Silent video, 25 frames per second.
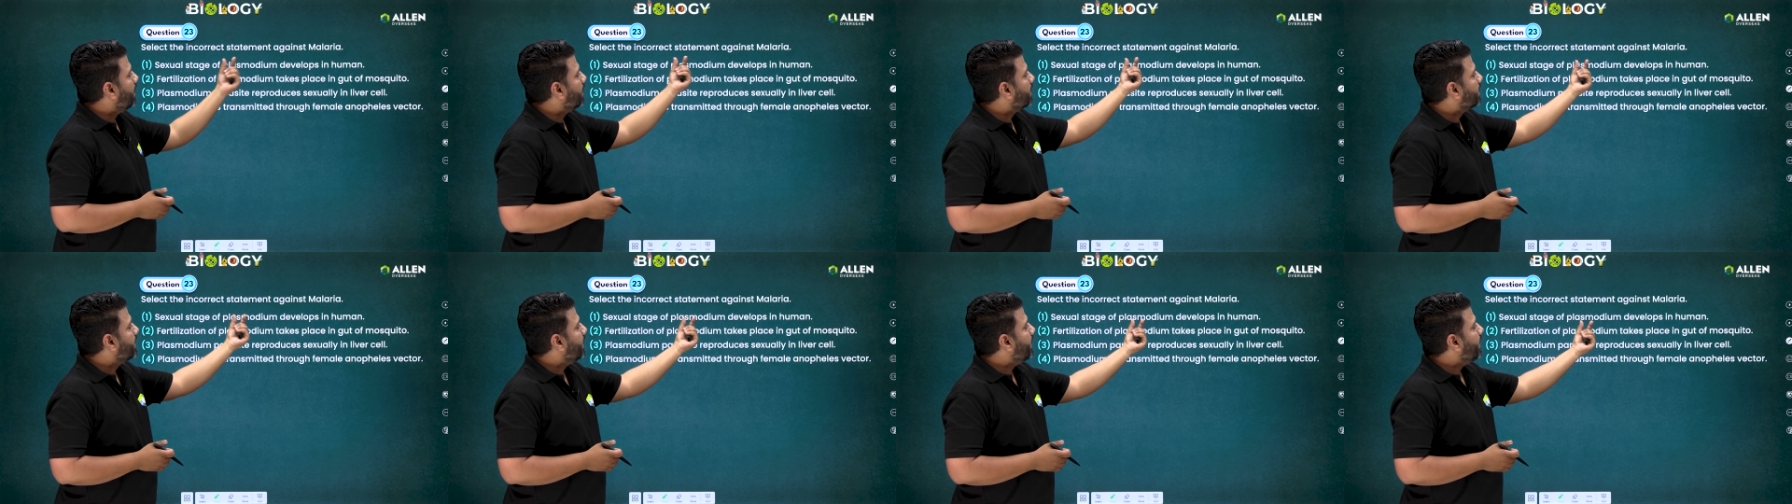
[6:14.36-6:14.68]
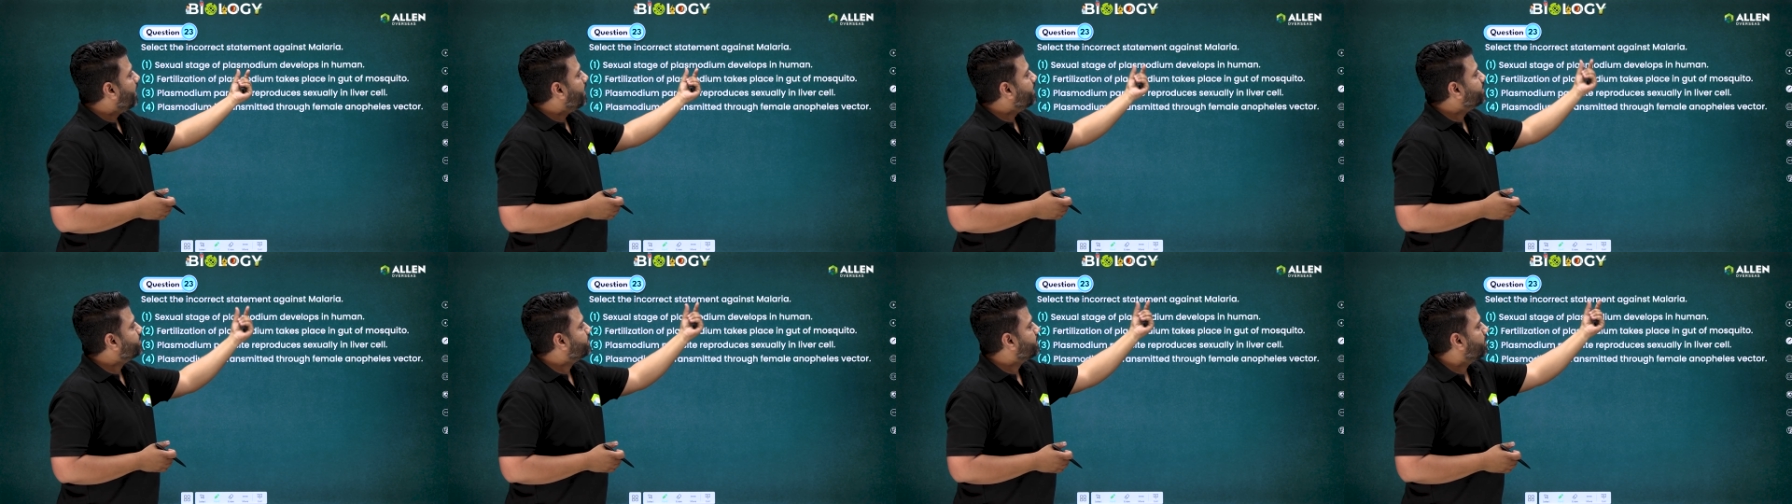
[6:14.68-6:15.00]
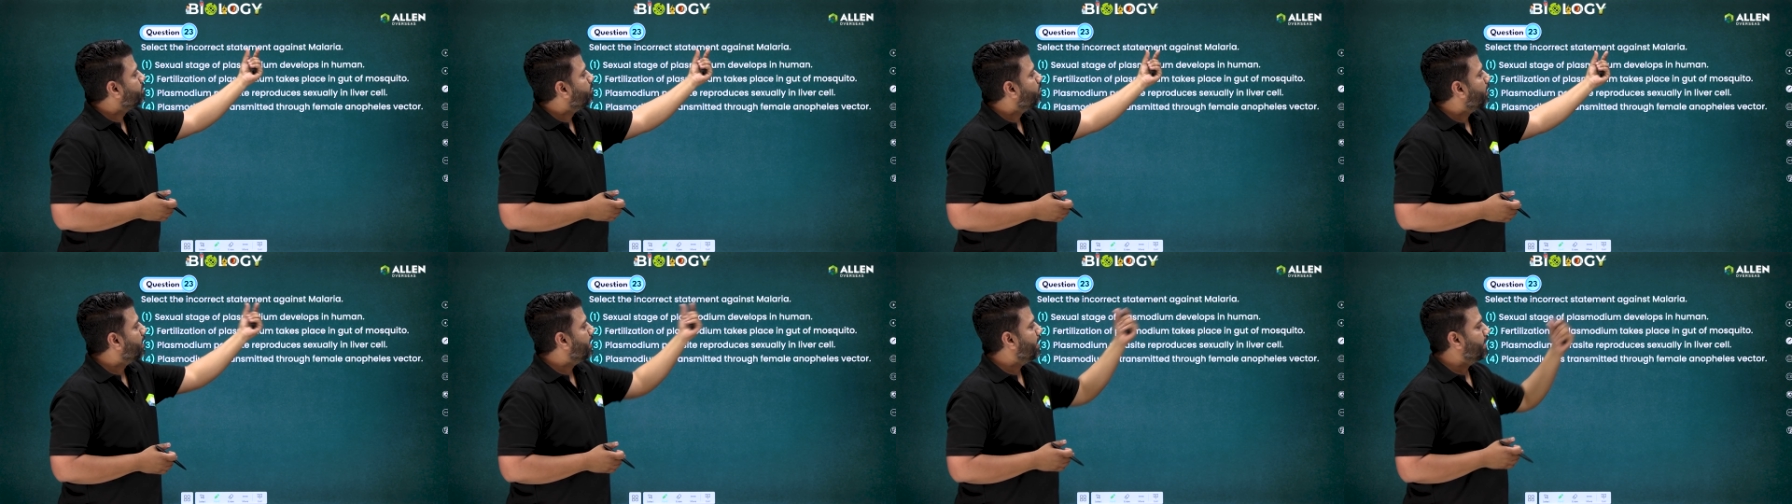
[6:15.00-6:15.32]

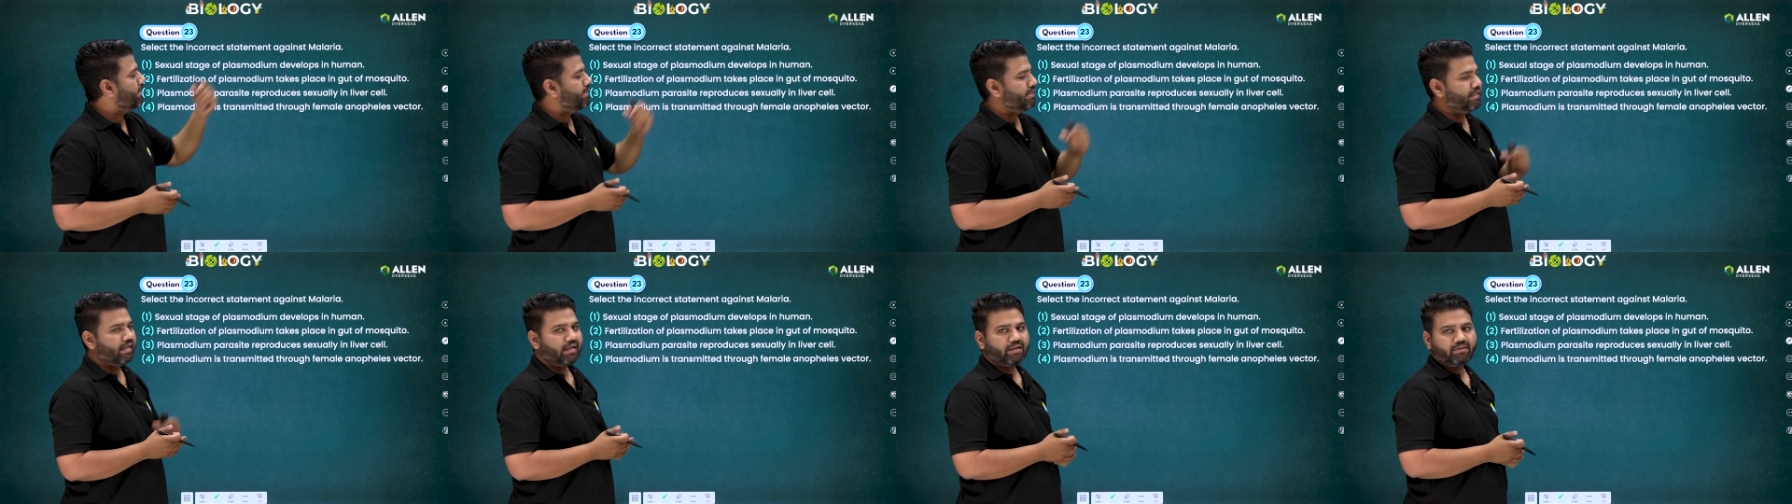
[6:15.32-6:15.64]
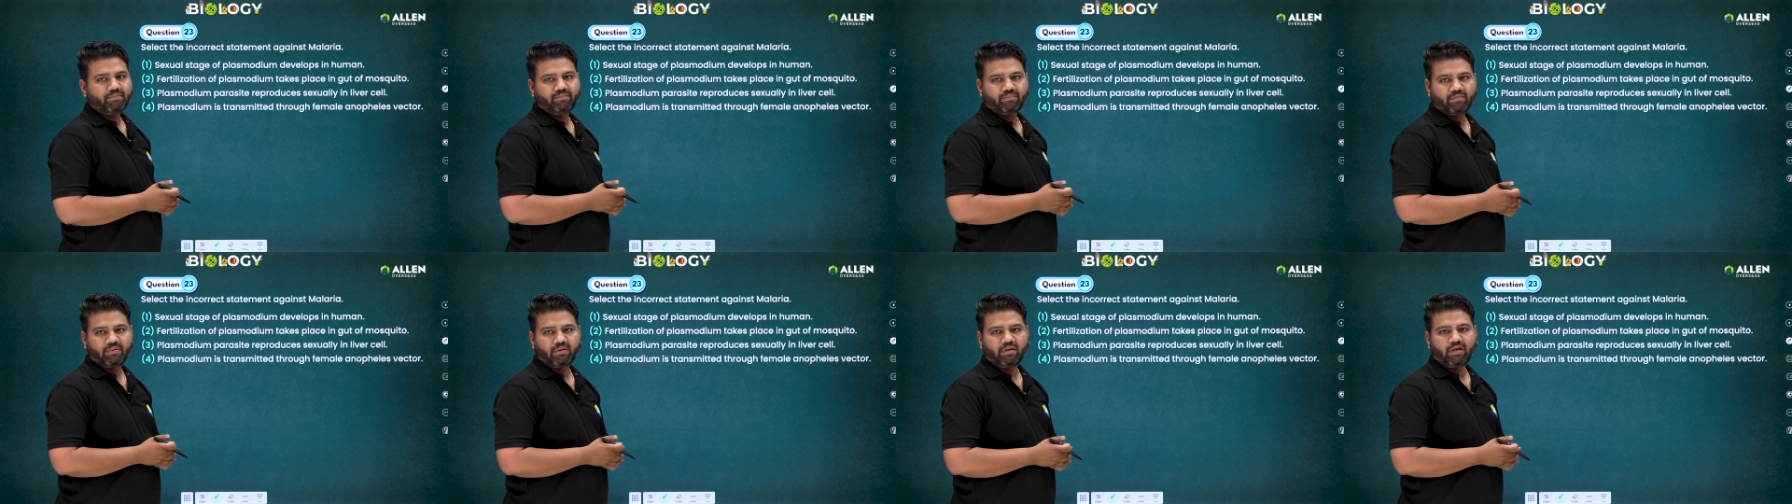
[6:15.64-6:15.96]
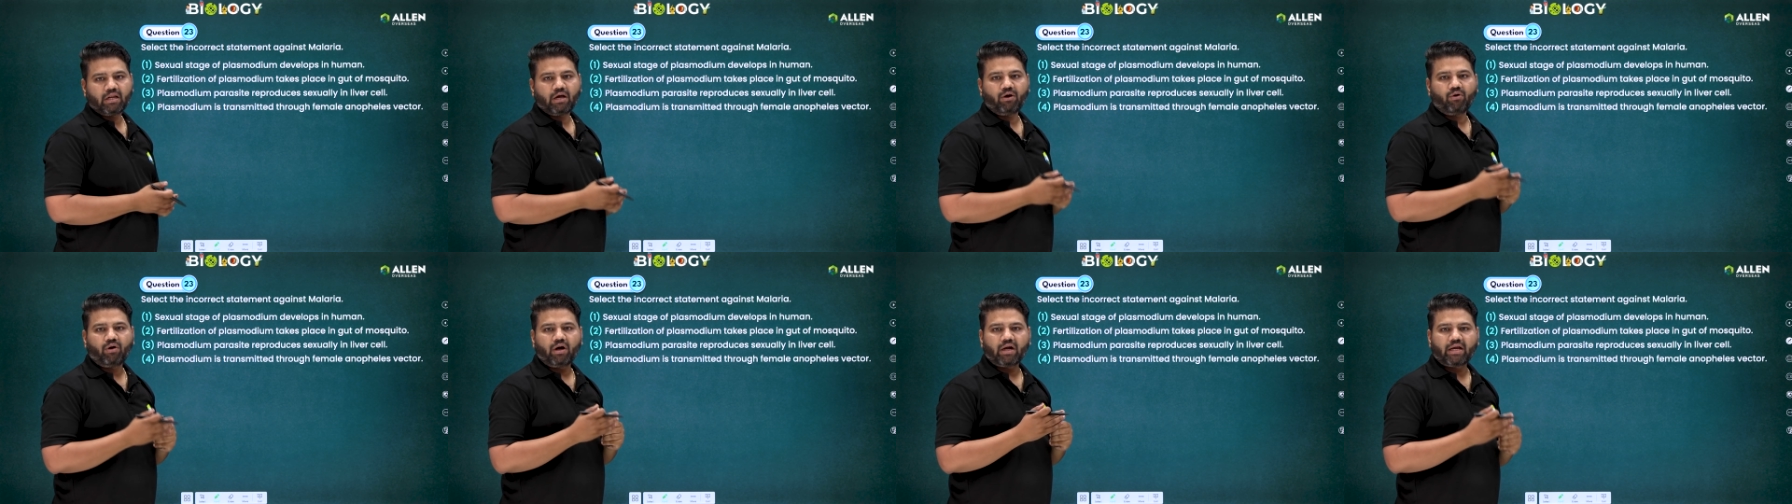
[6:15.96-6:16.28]
against malaria.
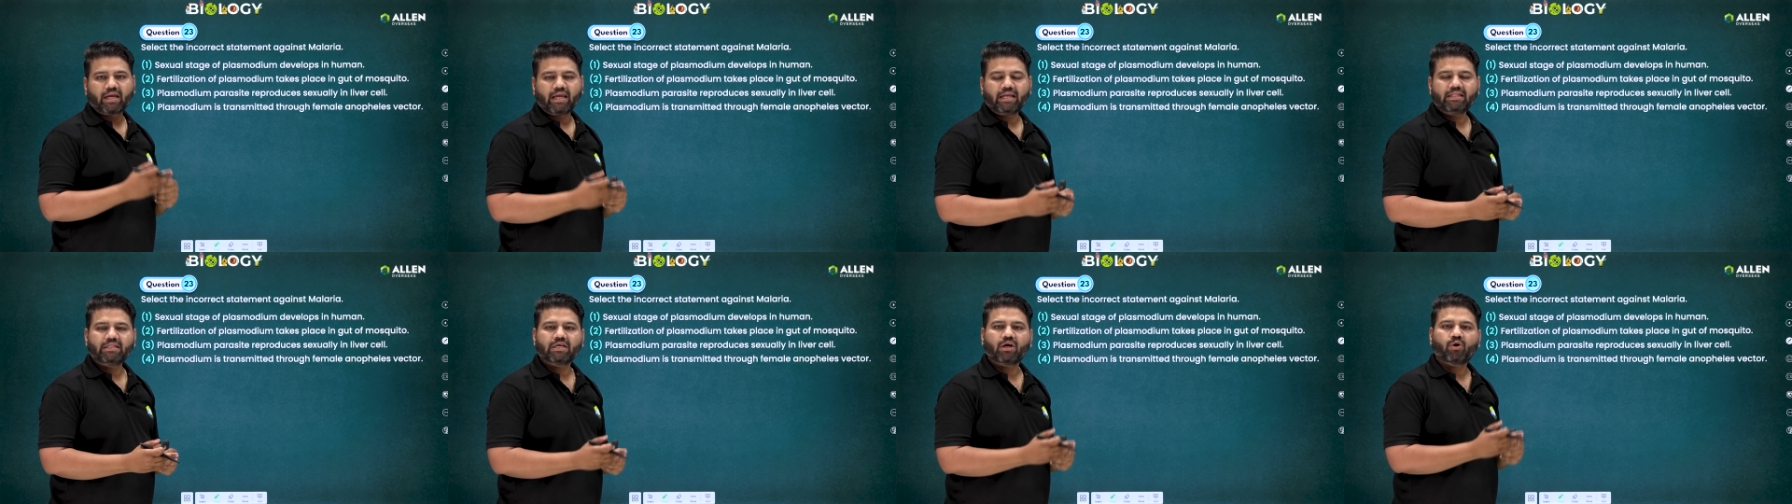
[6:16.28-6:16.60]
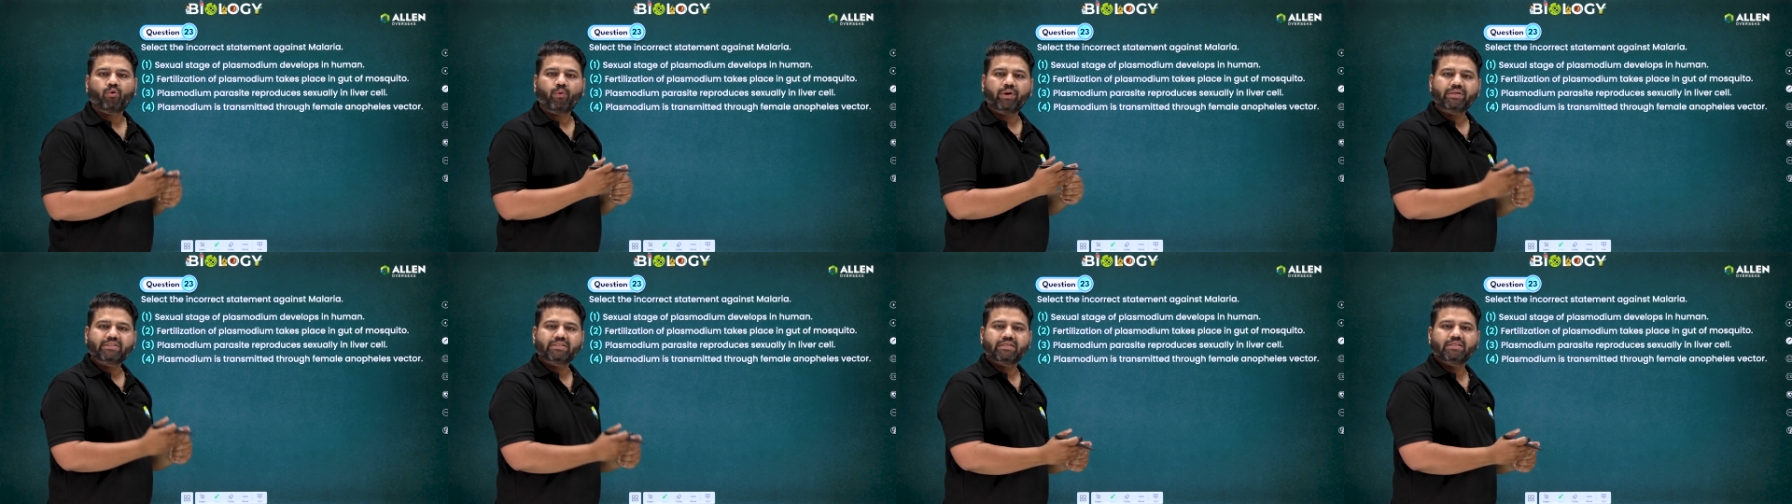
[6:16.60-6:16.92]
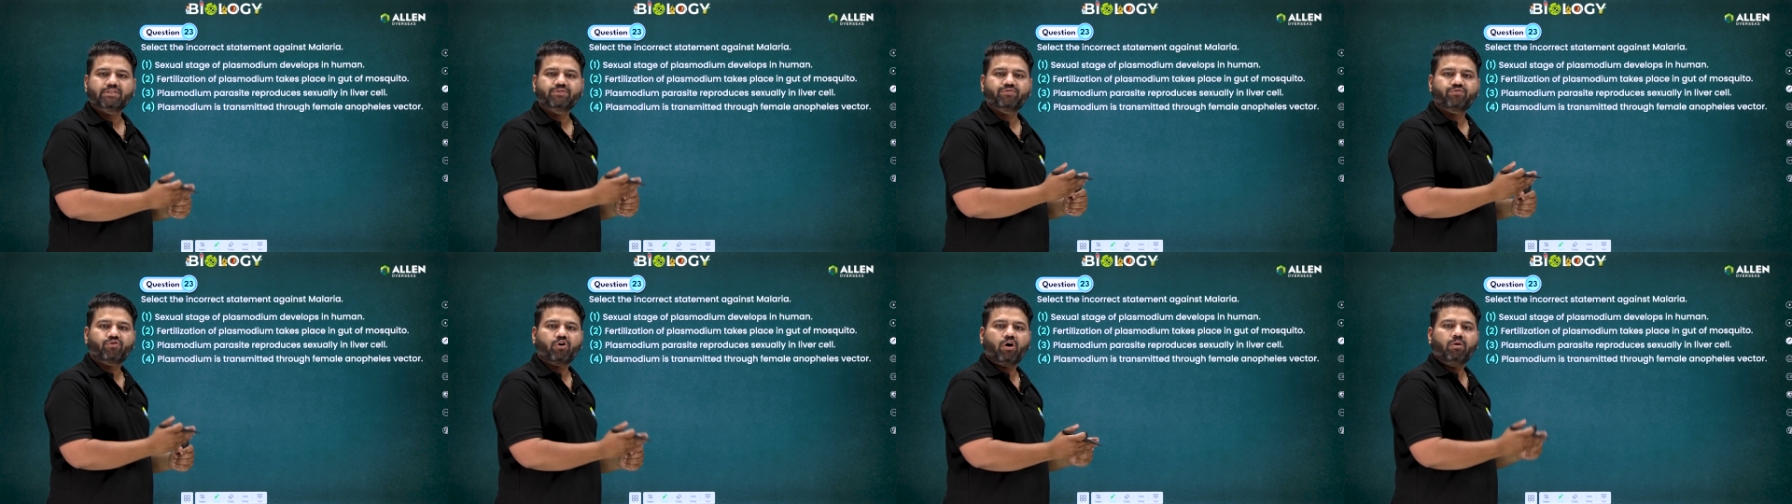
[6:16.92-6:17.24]
Now again the question
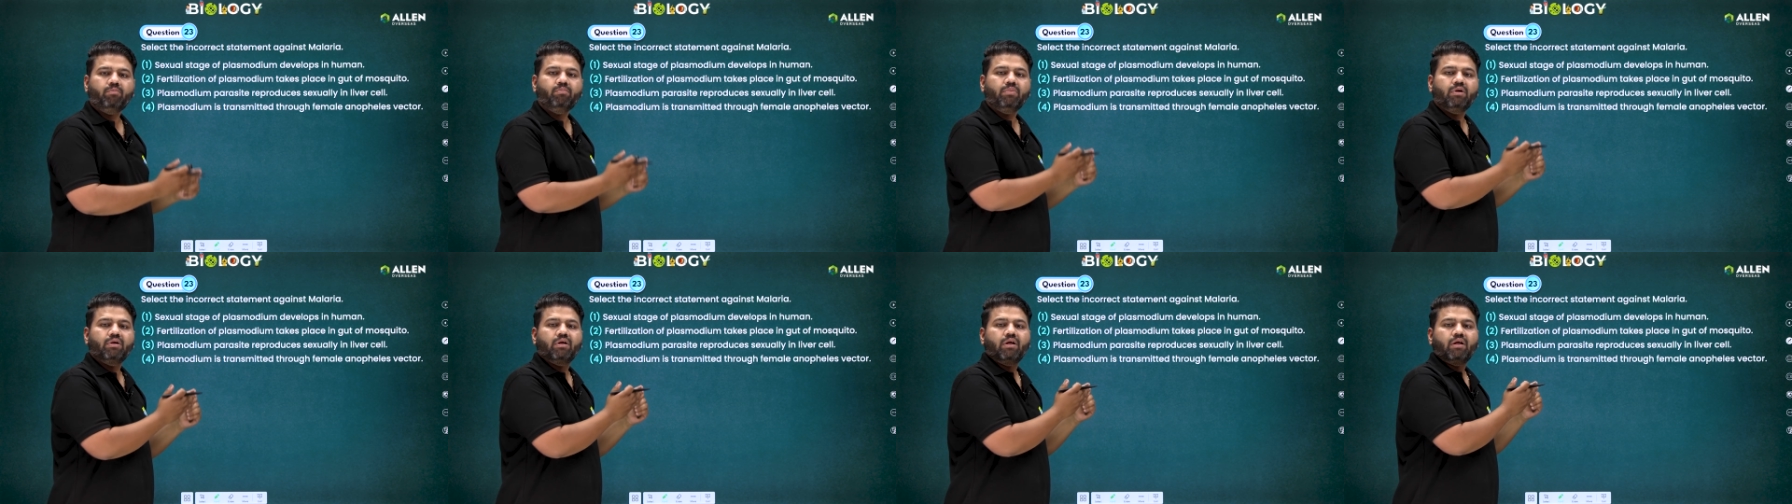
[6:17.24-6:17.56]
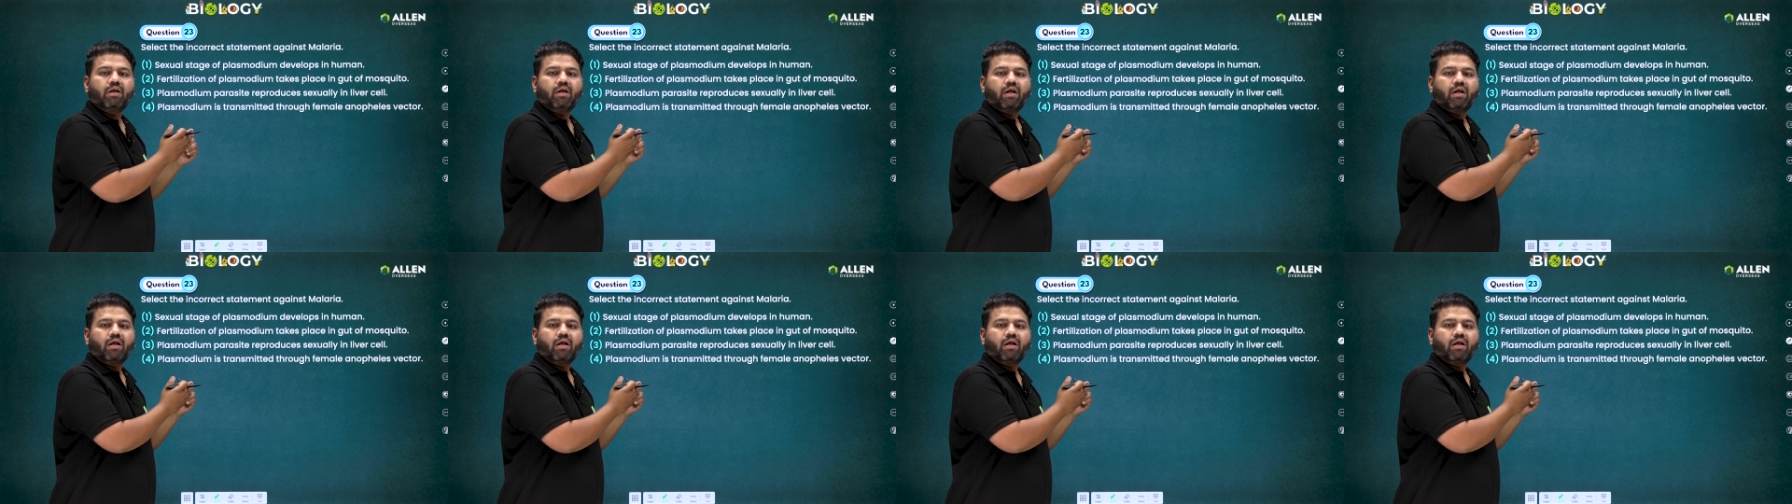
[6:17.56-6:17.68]
is from